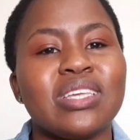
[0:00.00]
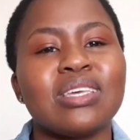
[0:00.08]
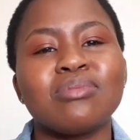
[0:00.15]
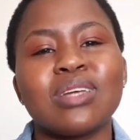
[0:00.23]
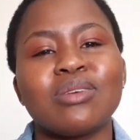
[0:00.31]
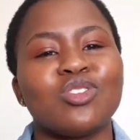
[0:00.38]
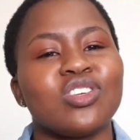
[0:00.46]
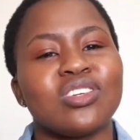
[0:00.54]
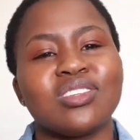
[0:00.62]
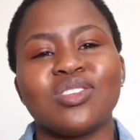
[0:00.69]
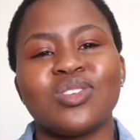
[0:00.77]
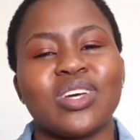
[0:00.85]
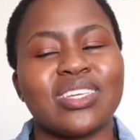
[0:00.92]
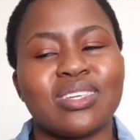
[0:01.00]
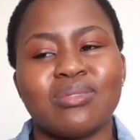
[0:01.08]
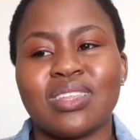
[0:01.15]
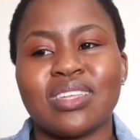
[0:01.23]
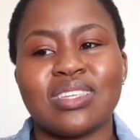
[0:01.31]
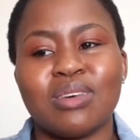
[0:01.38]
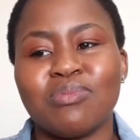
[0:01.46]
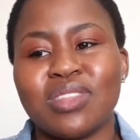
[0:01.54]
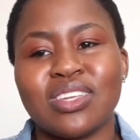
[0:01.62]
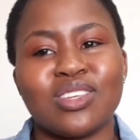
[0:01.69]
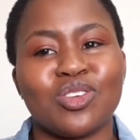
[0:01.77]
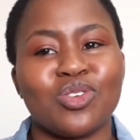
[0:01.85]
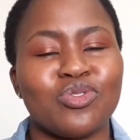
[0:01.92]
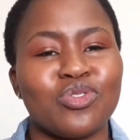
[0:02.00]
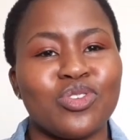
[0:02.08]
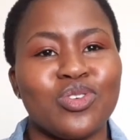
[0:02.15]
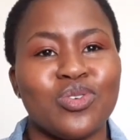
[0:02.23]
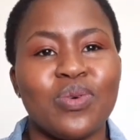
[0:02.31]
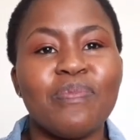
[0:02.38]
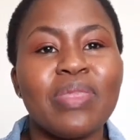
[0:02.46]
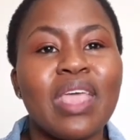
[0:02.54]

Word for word: Sometimes you just need to accept that some things are not for you.